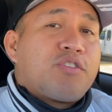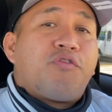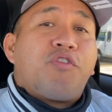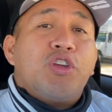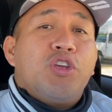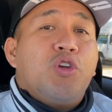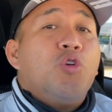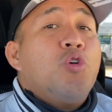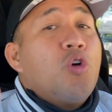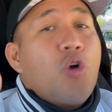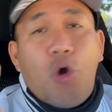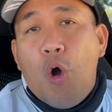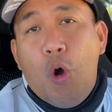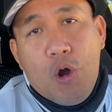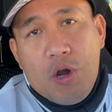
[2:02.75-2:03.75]
for you
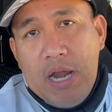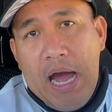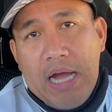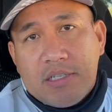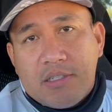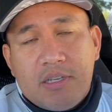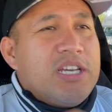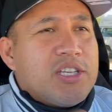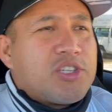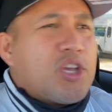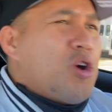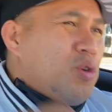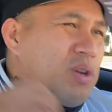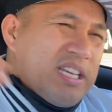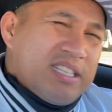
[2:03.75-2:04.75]
or not.
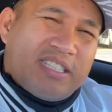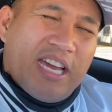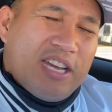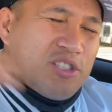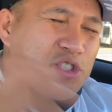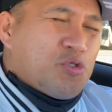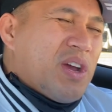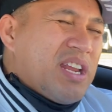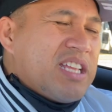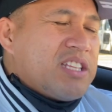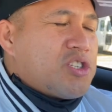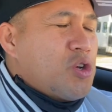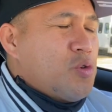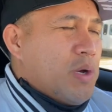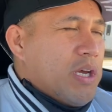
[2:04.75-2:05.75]
So let's get straight
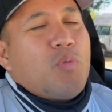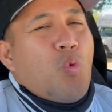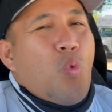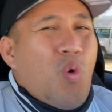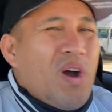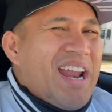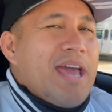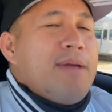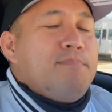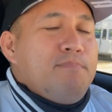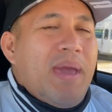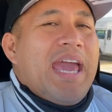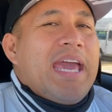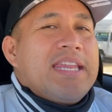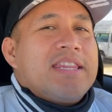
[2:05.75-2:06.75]
into it. What I
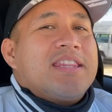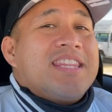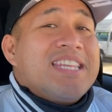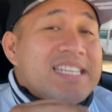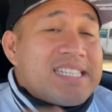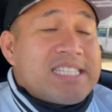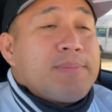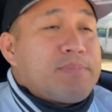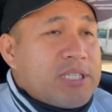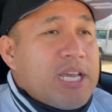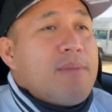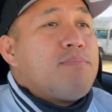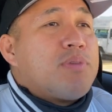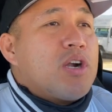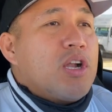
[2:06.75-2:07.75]
made this
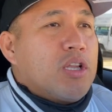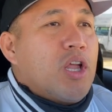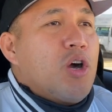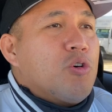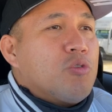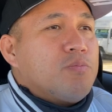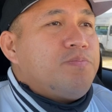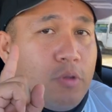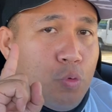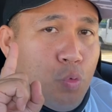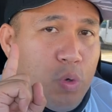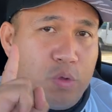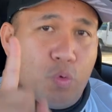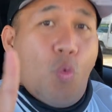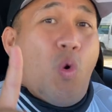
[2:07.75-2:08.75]
September alone
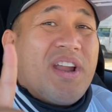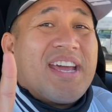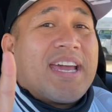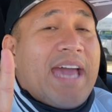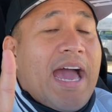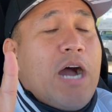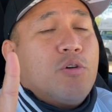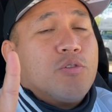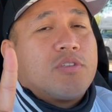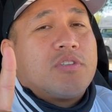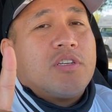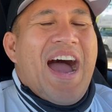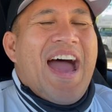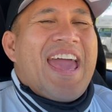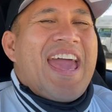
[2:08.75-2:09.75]
with one
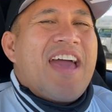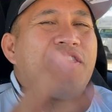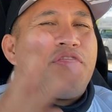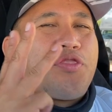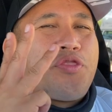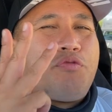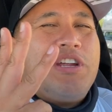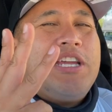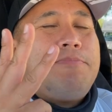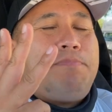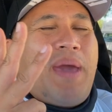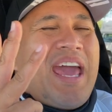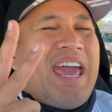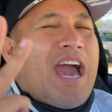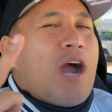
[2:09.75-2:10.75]
account, I had three
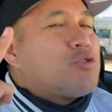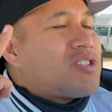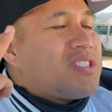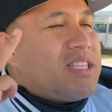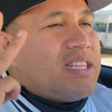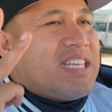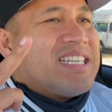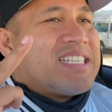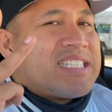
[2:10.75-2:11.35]
payouts this